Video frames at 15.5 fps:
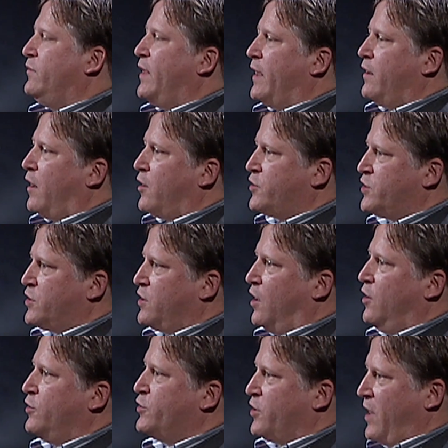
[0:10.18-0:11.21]
that our
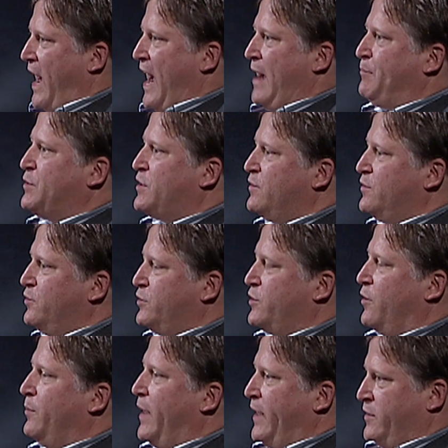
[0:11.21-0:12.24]
skulls are absolute
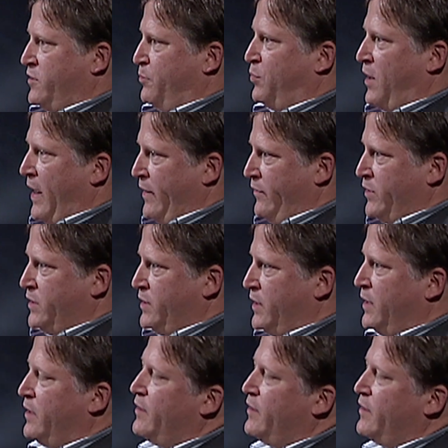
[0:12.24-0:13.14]
domains of privacy.